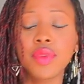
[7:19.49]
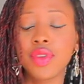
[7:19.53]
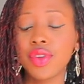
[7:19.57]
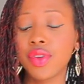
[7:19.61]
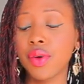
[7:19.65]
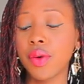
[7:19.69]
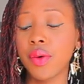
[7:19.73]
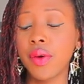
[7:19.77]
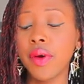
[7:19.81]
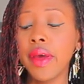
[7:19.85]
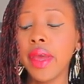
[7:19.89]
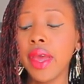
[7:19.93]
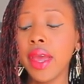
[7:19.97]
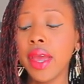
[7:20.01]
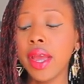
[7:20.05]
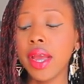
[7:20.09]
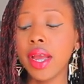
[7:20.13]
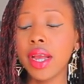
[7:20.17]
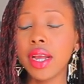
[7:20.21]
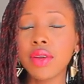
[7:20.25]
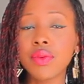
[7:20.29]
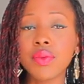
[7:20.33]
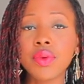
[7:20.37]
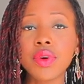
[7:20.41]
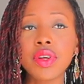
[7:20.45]
So
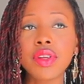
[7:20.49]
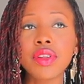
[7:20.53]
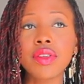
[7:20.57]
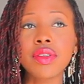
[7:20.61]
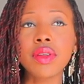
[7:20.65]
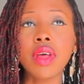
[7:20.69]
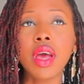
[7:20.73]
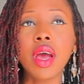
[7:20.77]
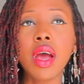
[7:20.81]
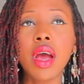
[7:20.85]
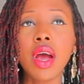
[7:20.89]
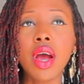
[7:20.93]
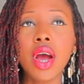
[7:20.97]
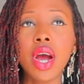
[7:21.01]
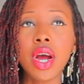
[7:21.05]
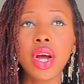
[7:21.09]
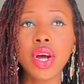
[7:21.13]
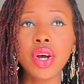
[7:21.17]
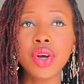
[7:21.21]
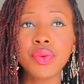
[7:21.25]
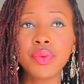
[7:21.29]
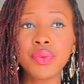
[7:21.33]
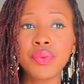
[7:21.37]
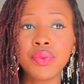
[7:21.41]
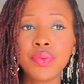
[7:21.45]
it was
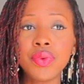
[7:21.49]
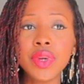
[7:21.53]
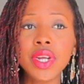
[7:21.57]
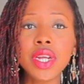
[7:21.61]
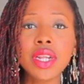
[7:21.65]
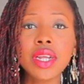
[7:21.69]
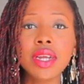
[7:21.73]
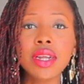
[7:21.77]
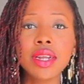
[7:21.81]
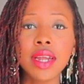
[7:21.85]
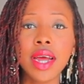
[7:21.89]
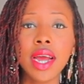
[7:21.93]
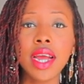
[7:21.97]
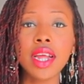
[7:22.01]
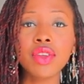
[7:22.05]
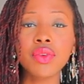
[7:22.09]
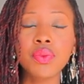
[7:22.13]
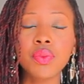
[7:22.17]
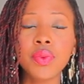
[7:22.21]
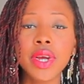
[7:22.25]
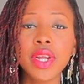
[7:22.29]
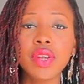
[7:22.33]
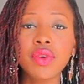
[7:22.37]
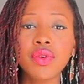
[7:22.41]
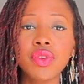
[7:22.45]
a really
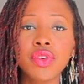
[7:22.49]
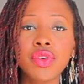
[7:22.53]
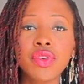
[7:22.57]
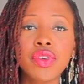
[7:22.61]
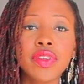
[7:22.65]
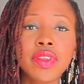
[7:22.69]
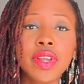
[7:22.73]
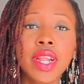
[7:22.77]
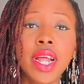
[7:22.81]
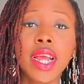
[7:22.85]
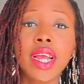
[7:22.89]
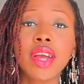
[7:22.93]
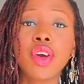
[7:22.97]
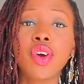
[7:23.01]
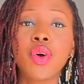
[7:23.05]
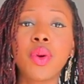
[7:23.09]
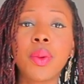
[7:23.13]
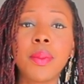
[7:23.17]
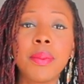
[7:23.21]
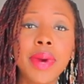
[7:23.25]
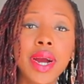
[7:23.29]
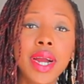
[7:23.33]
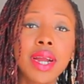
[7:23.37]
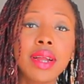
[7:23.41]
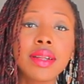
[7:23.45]
nice way to just like
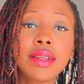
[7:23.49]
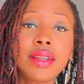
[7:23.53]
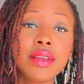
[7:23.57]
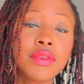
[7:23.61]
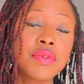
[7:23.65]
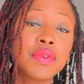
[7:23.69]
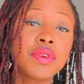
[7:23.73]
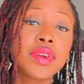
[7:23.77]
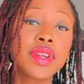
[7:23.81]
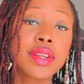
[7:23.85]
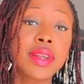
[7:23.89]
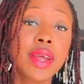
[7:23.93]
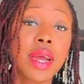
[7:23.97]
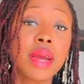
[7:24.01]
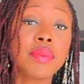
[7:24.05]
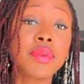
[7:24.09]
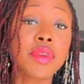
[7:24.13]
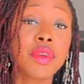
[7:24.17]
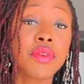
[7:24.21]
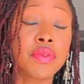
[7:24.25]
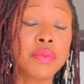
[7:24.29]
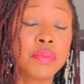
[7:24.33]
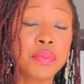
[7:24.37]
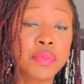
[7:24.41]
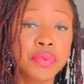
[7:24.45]
combine different types
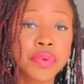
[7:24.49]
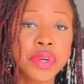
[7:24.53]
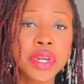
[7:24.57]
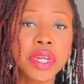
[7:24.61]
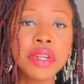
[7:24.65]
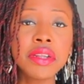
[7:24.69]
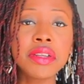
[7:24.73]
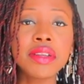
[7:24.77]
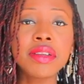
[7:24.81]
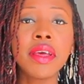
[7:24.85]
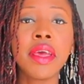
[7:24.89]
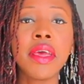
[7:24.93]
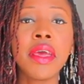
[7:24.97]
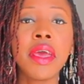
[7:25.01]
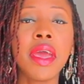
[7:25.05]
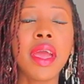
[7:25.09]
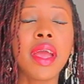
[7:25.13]
of prints,